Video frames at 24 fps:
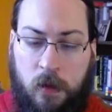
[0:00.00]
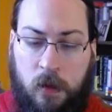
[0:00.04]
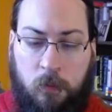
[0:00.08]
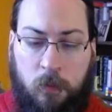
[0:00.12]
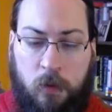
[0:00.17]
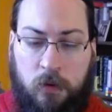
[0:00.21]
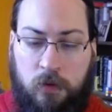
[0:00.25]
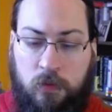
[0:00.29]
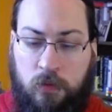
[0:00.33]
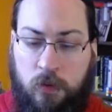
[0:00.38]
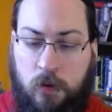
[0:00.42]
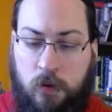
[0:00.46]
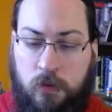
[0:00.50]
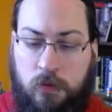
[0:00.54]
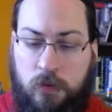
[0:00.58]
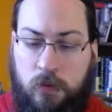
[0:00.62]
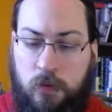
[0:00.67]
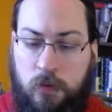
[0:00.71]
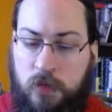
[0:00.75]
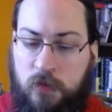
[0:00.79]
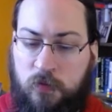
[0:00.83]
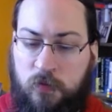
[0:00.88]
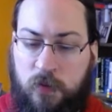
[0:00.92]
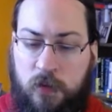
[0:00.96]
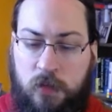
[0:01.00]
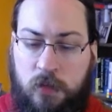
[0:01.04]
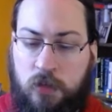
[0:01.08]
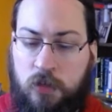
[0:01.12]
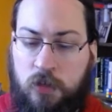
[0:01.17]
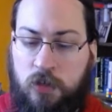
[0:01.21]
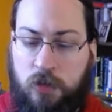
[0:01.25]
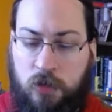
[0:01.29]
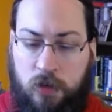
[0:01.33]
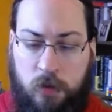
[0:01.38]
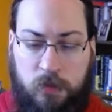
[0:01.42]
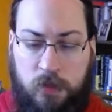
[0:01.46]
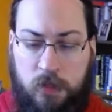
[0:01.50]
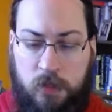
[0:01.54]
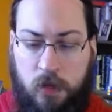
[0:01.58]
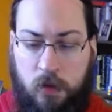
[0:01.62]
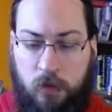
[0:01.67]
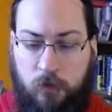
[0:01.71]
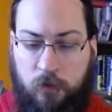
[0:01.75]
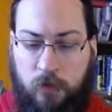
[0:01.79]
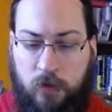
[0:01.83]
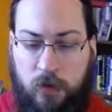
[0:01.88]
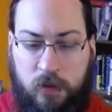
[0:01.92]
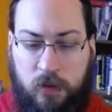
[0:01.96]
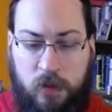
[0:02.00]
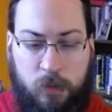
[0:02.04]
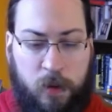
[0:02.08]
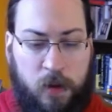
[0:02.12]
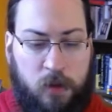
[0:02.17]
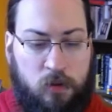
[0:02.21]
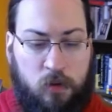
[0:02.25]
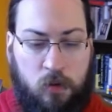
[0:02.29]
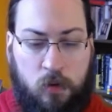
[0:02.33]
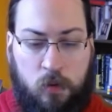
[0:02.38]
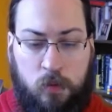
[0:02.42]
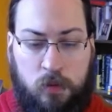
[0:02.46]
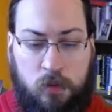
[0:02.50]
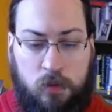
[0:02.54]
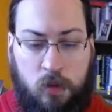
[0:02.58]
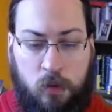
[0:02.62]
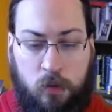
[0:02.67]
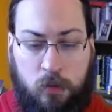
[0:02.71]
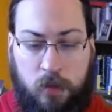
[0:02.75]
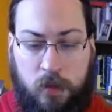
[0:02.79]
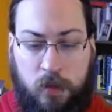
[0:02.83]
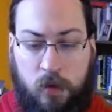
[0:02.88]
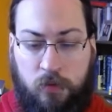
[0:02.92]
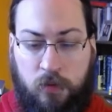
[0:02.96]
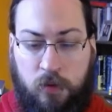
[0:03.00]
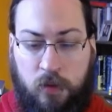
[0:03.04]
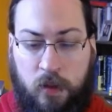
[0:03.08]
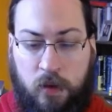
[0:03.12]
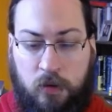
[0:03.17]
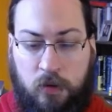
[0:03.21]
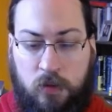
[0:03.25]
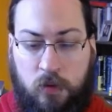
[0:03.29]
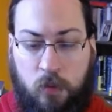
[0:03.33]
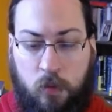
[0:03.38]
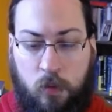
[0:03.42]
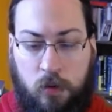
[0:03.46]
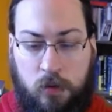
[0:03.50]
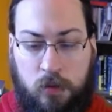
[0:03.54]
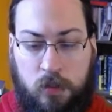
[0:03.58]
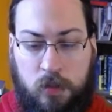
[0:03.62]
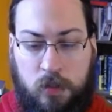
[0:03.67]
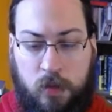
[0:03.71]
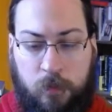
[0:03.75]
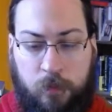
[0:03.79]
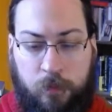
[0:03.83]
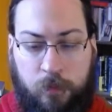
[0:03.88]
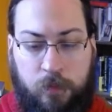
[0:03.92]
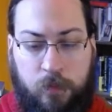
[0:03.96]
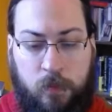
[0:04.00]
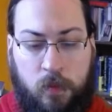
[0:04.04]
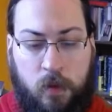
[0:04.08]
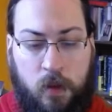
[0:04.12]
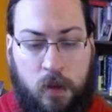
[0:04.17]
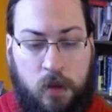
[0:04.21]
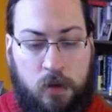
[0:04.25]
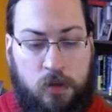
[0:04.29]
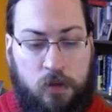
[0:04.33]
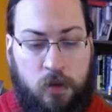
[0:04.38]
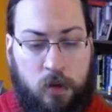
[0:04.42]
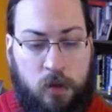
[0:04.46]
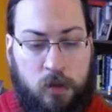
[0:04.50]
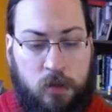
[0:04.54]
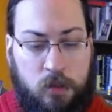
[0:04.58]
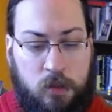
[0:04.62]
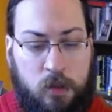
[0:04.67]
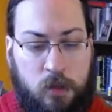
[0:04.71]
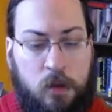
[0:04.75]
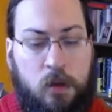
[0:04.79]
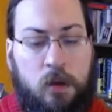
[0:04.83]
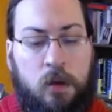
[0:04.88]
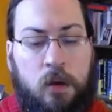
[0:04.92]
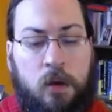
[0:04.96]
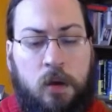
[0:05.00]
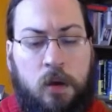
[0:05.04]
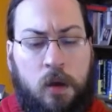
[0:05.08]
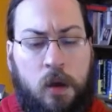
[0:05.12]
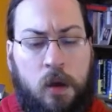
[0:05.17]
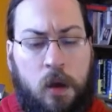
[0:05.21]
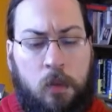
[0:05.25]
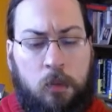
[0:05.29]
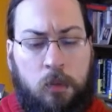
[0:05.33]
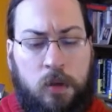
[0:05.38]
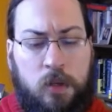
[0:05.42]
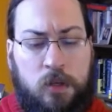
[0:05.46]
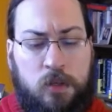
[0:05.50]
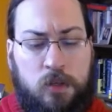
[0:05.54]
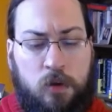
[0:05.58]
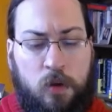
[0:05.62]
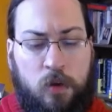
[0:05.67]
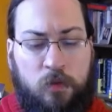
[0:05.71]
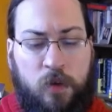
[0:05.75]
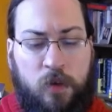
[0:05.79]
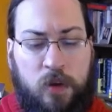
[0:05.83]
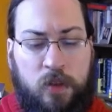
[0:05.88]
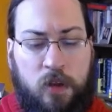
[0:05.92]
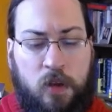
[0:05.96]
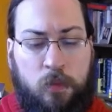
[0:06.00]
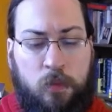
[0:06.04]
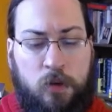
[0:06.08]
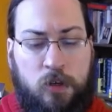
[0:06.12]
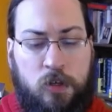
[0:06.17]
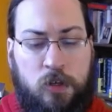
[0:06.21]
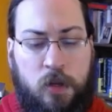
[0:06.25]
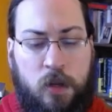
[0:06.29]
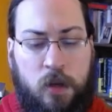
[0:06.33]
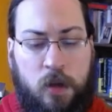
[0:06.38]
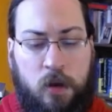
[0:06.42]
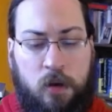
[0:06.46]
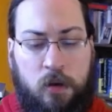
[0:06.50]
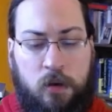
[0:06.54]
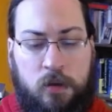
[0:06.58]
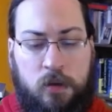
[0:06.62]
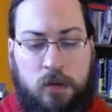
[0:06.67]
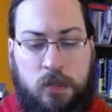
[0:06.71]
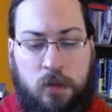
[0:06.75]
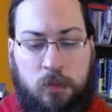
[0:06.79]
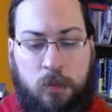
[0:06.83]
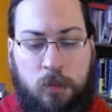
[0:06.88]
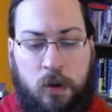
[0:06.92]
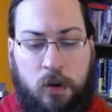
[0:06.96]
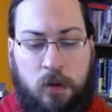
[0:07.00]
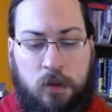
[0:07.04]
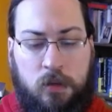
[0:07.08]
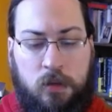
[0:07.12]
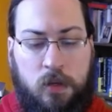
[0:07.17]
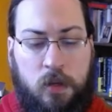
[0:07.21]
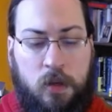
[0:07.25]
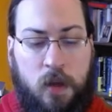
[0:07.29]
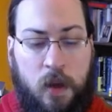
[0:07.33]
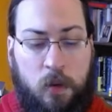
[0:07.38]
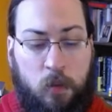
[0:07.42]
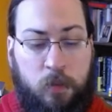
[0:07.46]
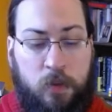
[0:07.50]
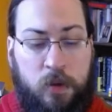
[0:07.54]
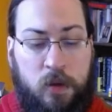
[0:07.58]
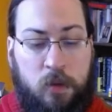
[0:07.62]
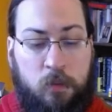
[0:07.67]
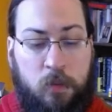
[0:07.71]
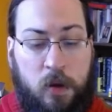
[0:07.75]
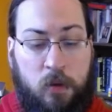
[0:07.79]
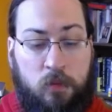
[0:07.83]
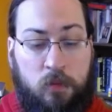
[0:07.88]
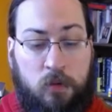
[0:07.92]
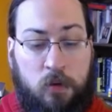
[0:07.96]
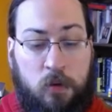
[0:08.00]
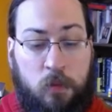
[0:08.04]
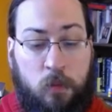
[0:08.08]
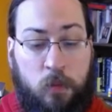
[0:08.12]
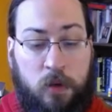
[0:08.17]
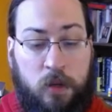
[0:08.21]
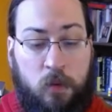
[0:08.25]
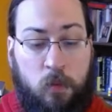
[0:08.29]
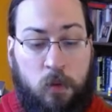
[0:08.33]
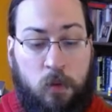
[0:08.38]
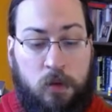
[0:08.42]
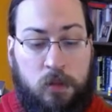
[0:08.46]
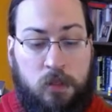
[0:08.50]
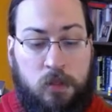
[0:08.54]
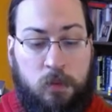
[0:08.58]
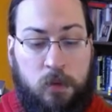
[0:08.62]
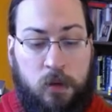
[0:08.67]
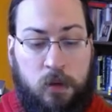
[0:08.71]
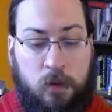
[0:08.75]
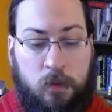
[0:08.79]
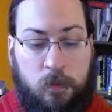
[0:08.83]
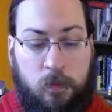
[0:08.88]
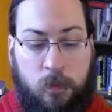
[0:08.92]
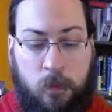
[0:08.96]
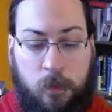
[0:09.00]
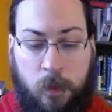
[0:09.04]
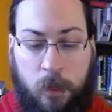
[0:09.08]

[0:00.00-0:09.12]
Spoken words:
Bond rose to his feet and shook himself. The patron was holding out the letter towards him. He took it. "Please notify the commissionaire," said Bond. "I will be in my room when he wants me."